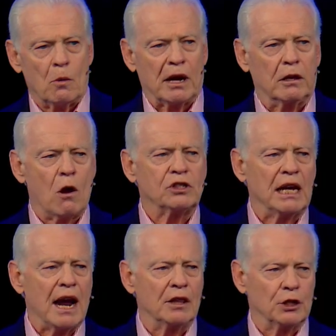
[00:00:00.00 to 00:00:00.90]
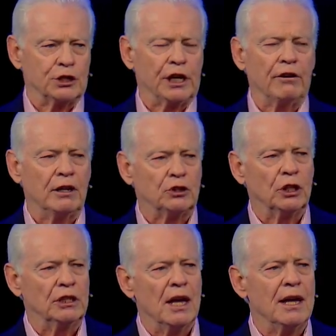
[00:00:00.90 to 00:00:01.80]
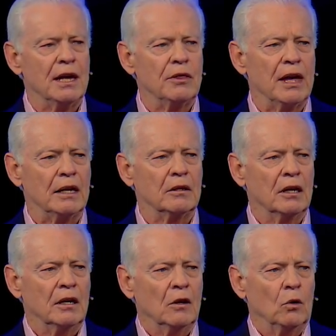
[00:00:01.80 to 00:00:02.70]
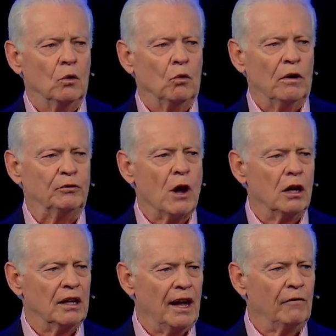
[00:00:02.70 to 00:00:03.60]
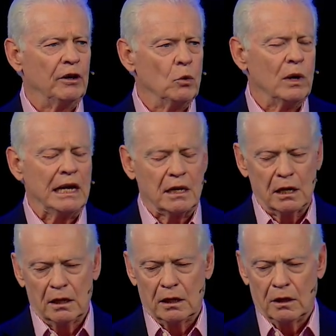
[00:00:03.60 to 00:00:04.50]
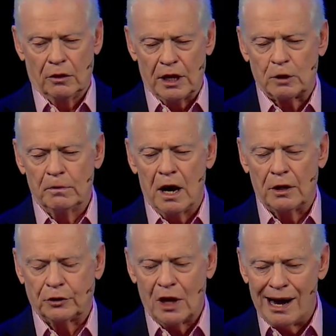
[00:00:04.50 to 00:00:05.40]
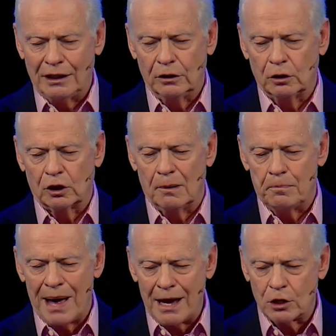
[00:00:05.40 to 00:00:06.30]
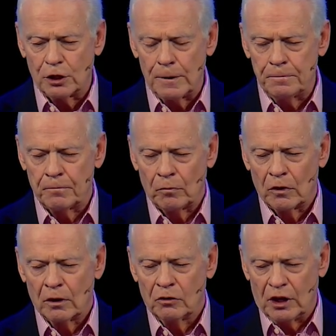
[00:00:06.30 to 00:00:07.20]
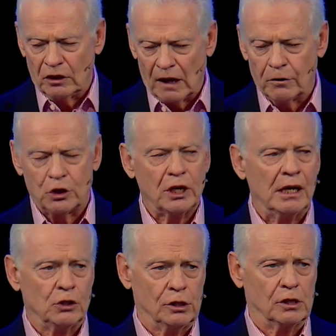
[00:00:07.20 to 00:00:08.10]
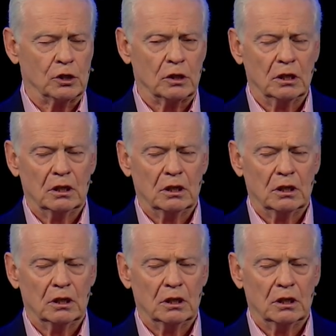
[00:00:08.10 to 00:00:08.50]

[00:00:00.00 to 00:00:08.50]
we're closing out a series today that we've taught every week this month, titled Compassion That Never Changes.